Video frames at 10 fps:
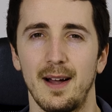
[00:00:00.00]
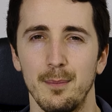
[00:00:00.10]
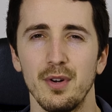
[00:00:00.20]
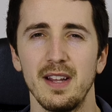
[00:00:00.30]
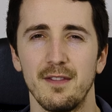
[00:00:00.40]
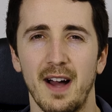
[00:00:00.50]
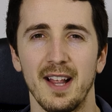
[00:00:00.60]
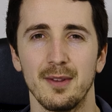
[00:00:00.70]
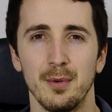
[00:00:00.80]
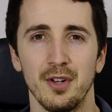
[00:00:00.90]
pretty
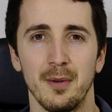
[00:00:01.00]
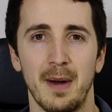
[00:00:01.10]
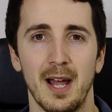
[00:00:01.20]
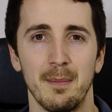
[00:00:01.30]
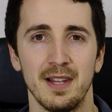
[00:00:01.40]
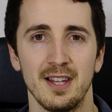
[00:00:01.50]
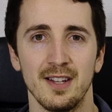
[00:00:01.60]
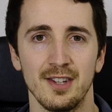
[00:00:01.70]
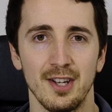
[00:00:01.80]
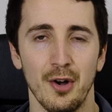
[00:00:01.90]
advisable, in my
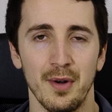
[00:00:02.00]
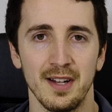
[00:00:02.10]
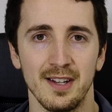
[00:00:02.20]
opinion, to go in